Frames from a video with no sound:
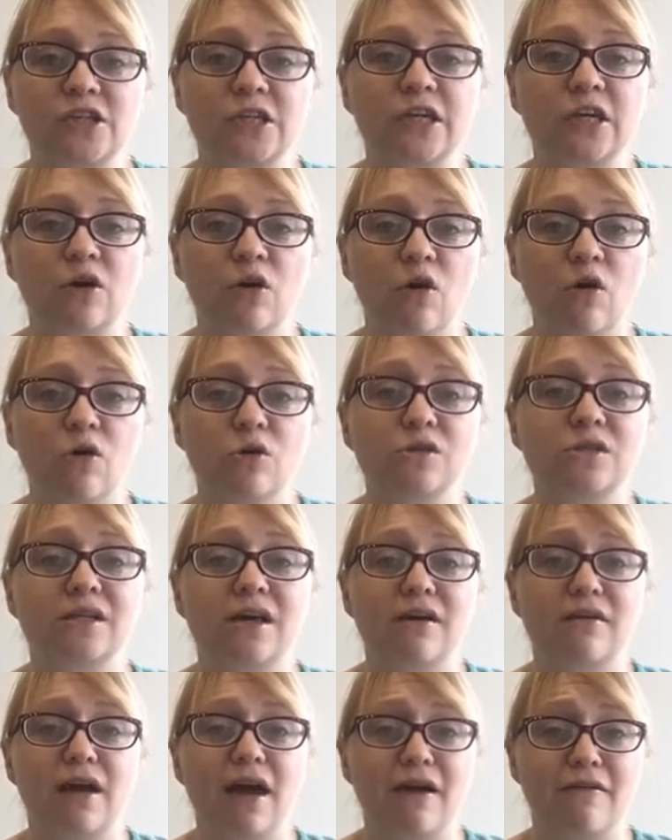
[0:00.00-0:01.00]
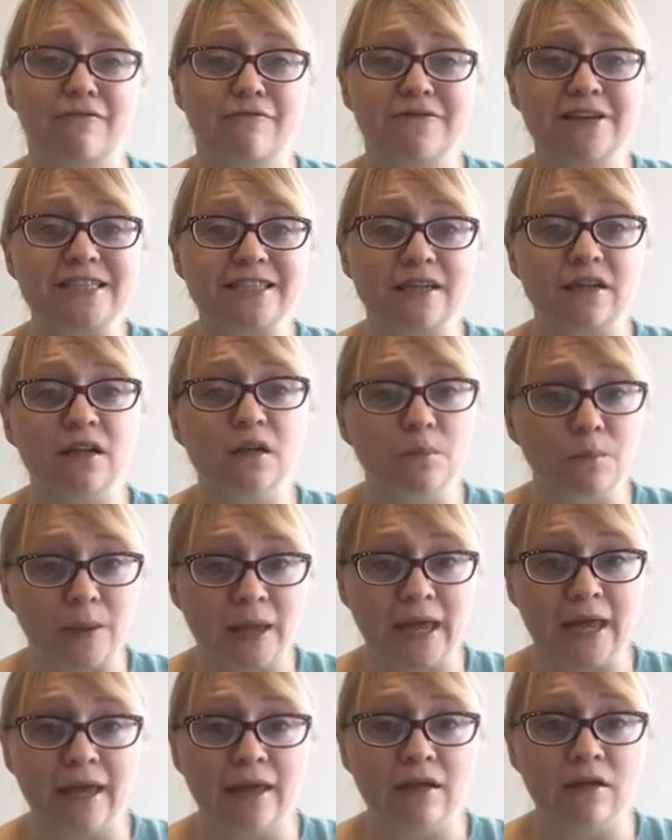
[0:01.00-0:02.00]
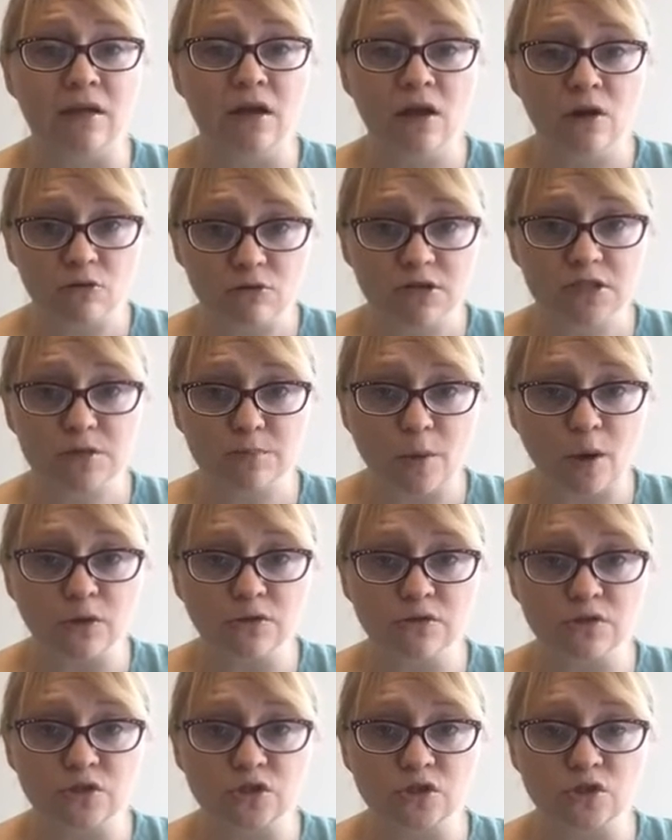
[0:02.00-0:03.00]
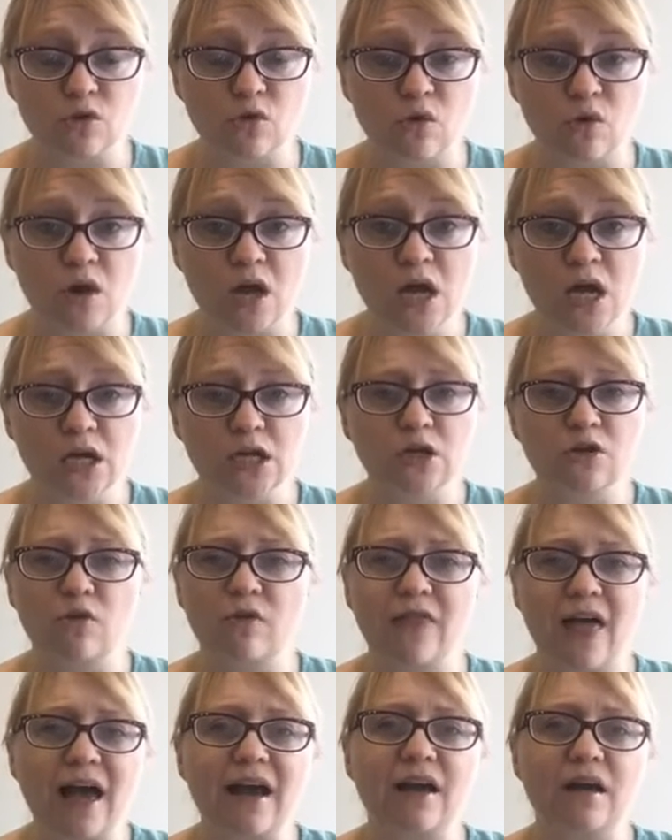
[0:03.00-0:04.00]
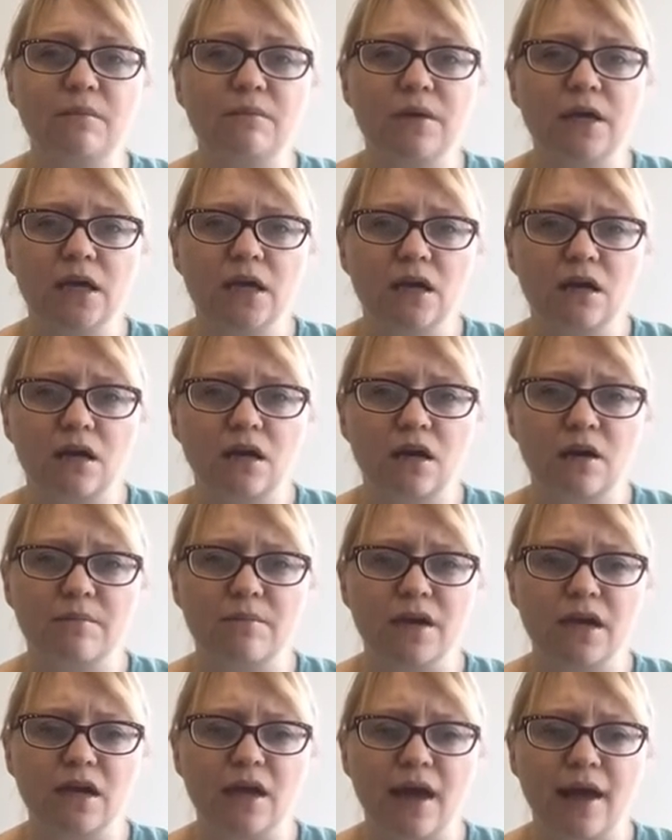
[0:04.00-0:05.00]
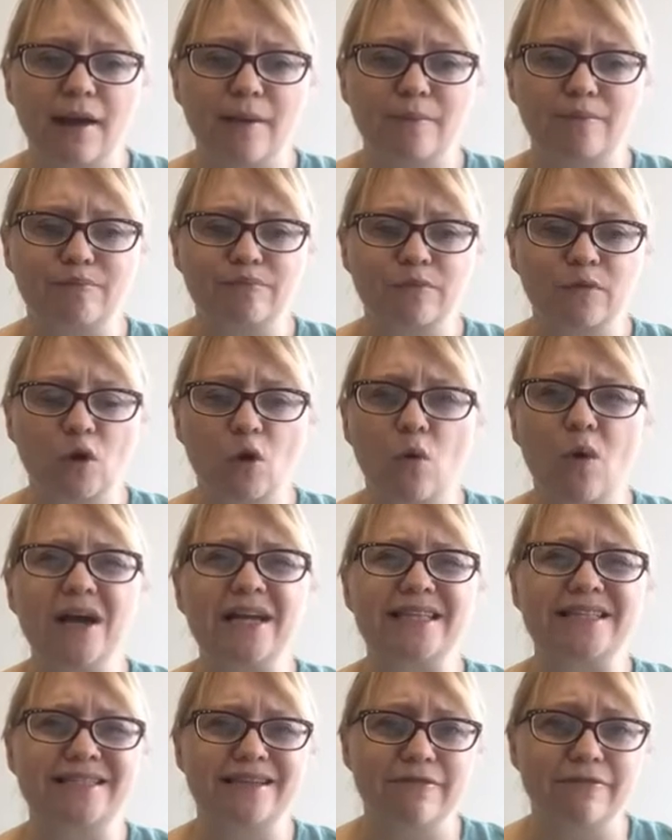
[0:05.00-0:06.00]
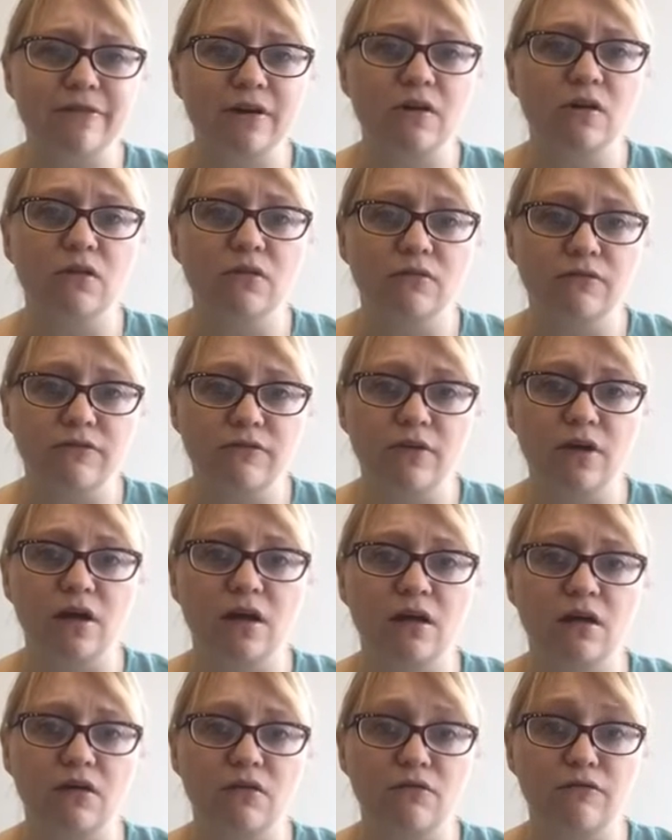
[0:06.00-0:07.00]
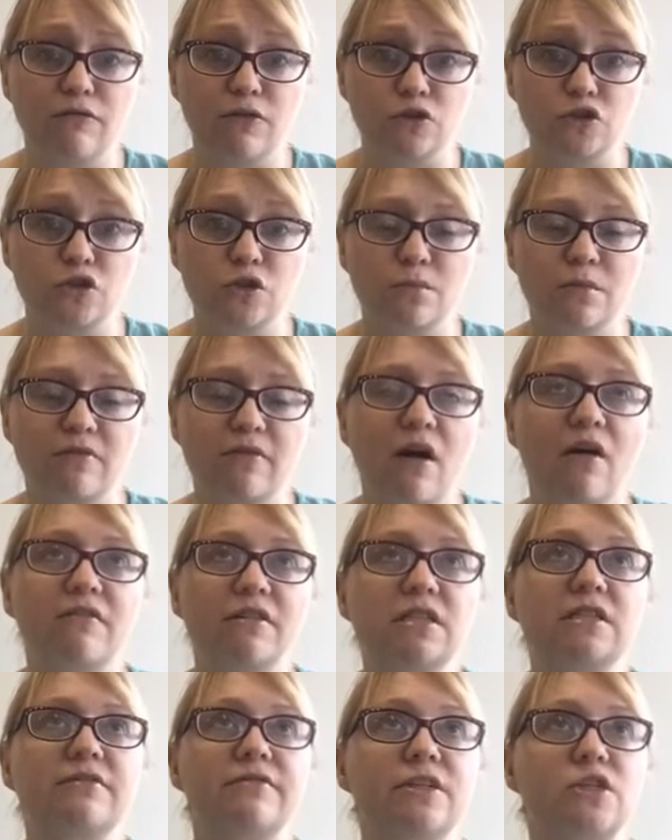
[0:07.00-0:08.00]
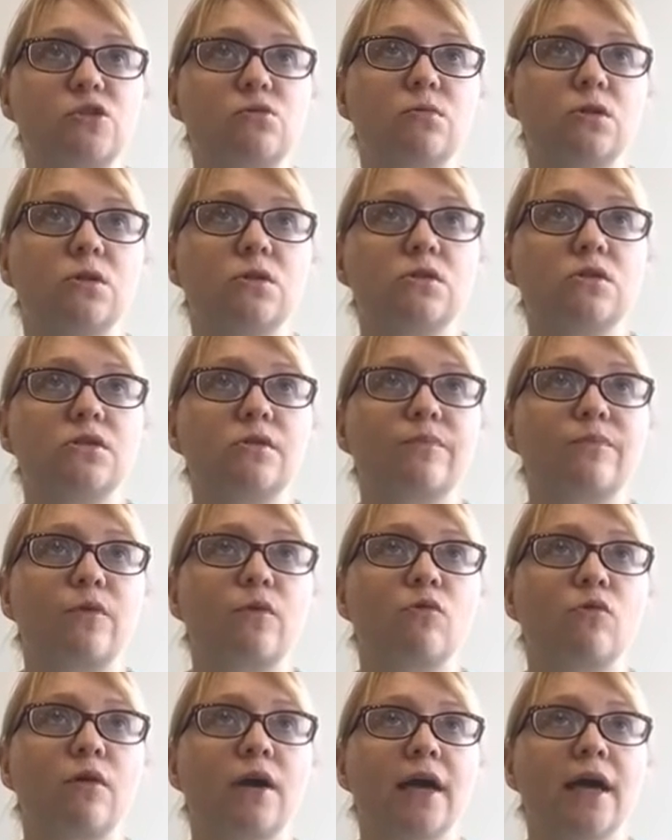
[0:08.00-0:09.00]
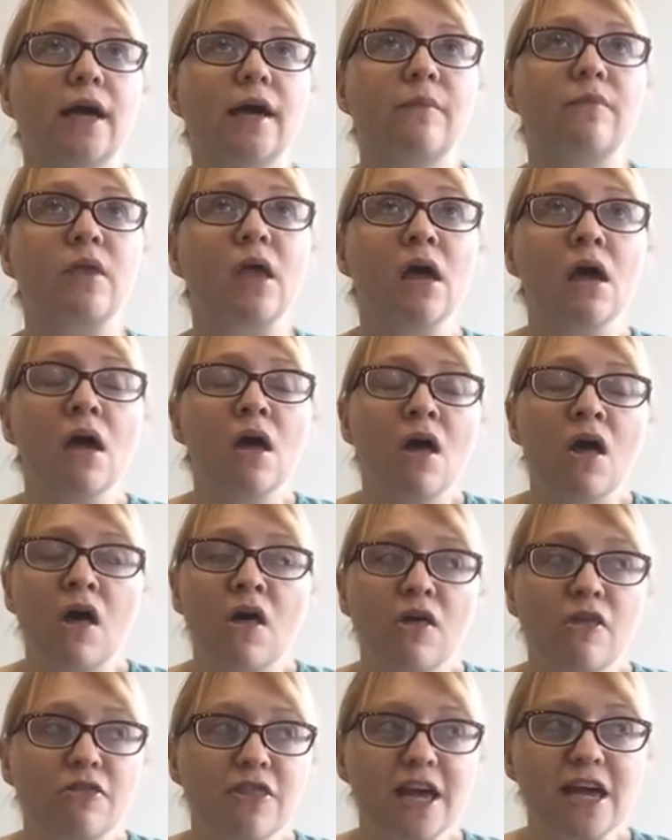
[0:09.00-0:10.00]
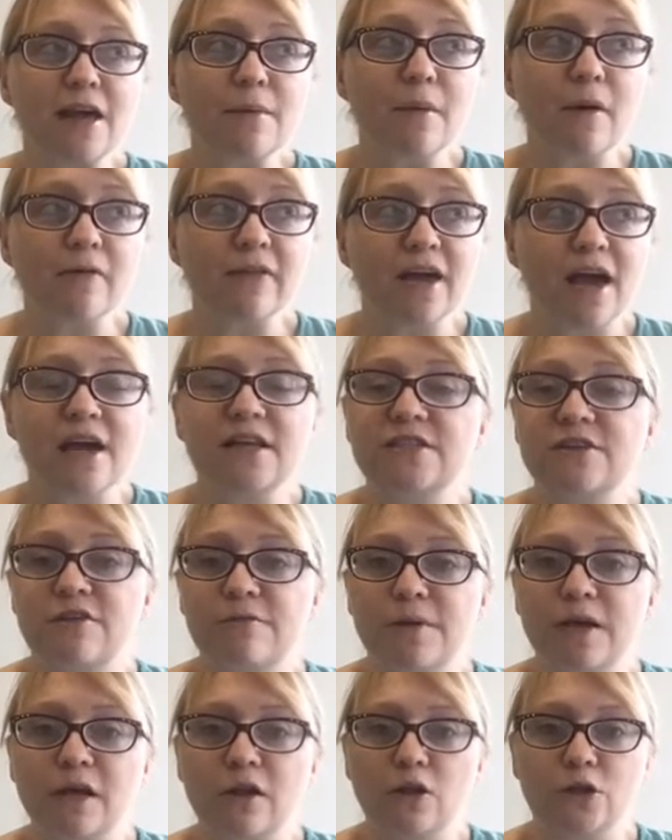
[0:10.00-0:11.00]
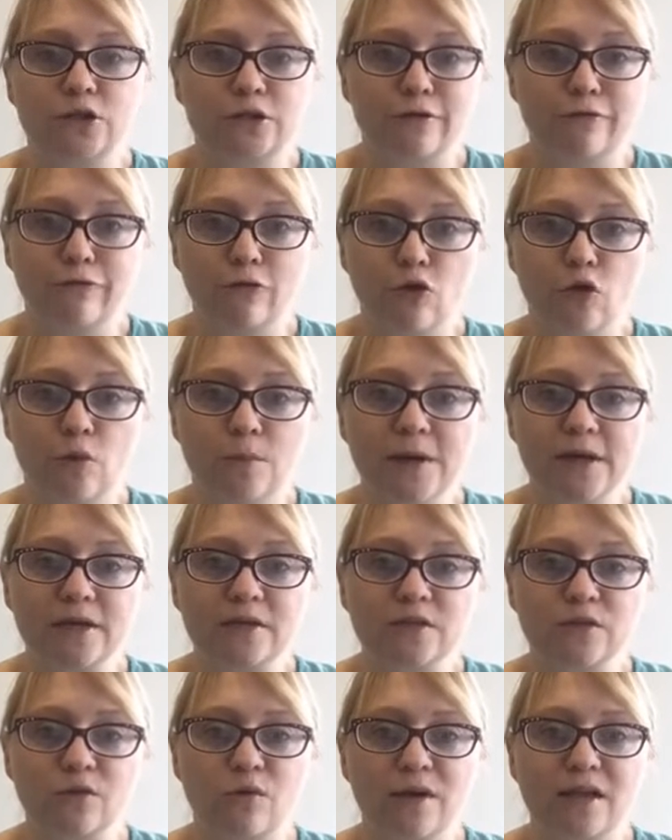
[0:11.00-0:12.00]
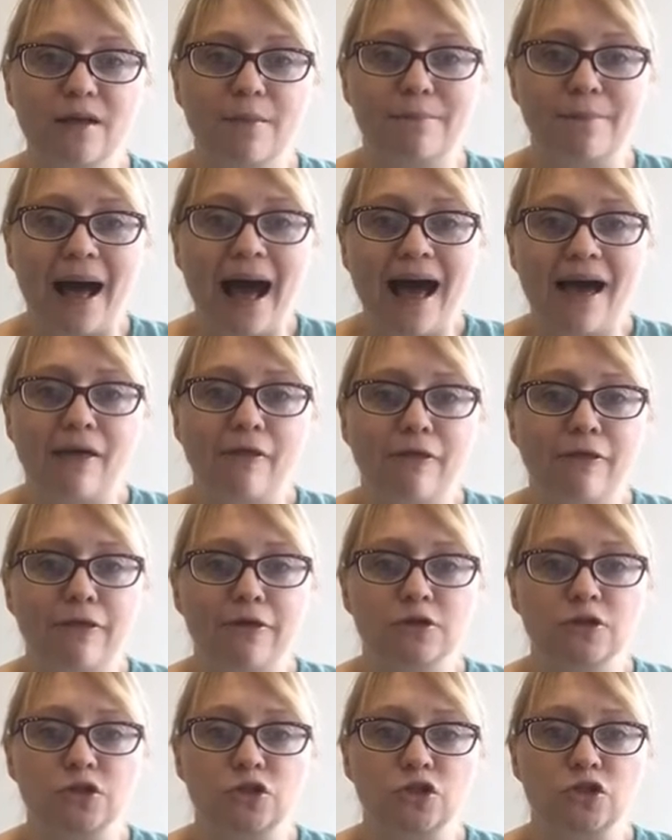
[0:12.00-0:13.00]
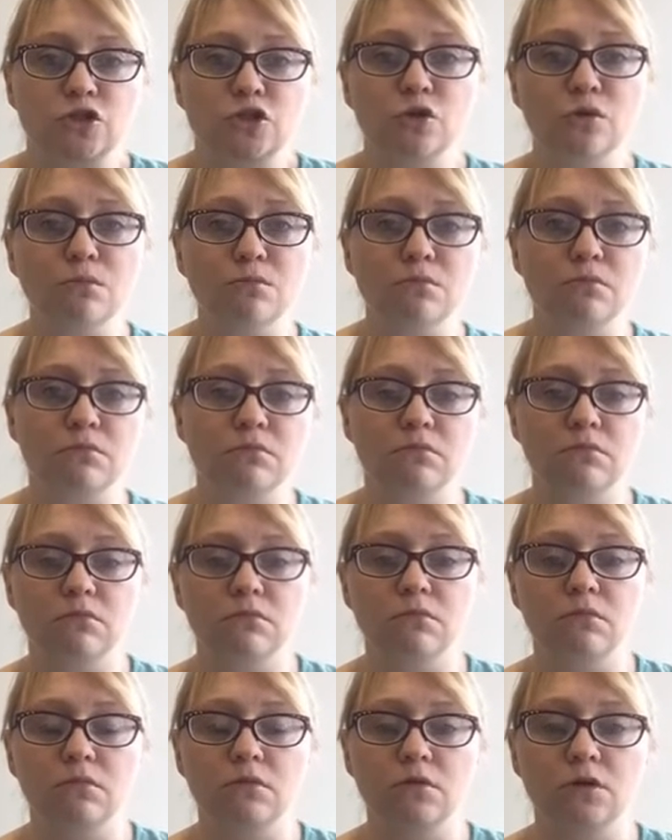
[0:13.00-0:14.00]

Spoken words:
actually cause a physical pain response. So, you know, that can be quite difficult for some of our individuals, okay? Think about the idea of being claustrophobic. So in a bath, some